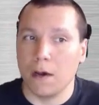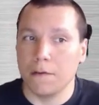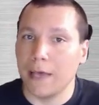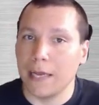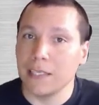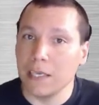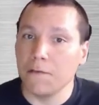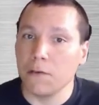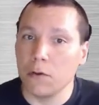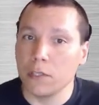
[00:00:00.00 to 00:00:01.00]
of that
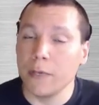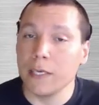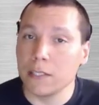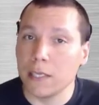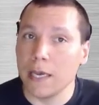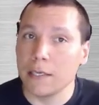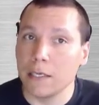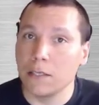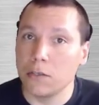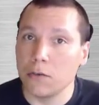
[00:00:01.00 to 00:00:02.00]
TFuel is being
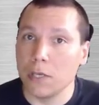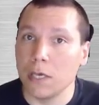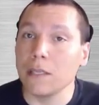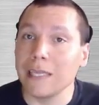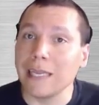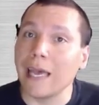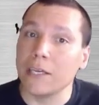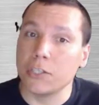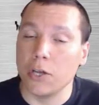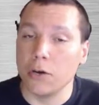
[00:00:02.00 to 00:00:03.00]
staked into the elite
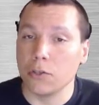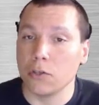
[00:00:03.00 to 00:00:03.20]
edge nodes,